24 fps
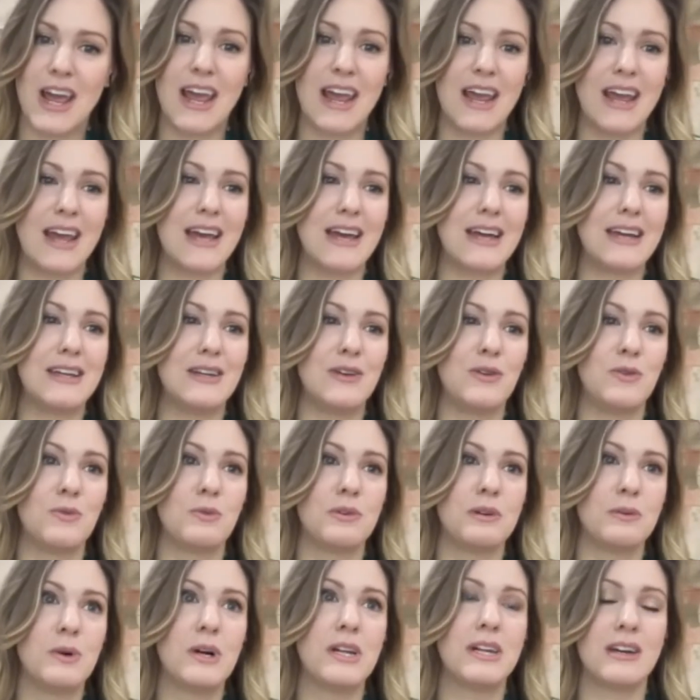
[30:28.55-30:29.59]
and
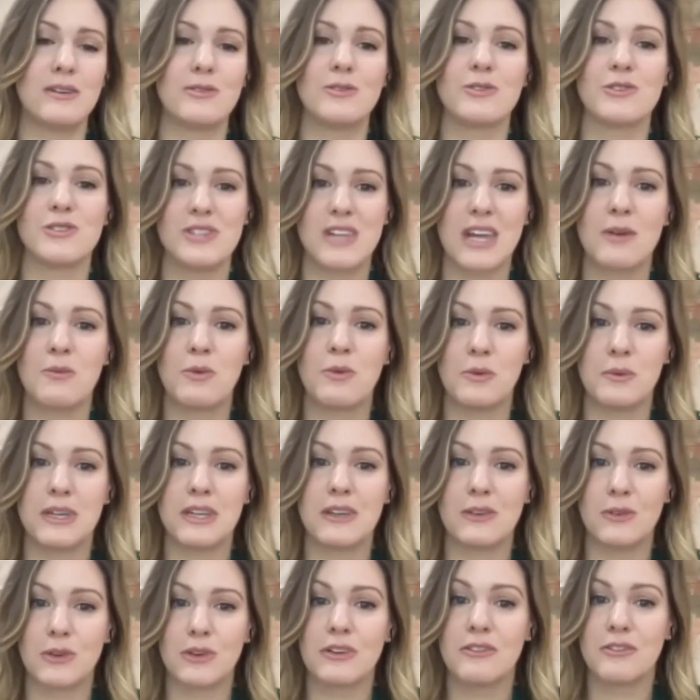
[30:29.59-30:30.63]
we want to understand what we
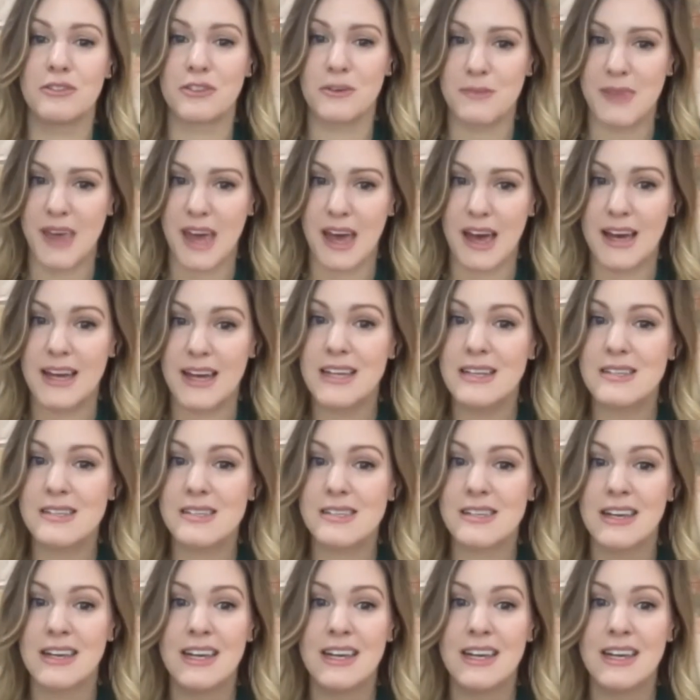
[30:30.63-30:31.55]
can learn from that.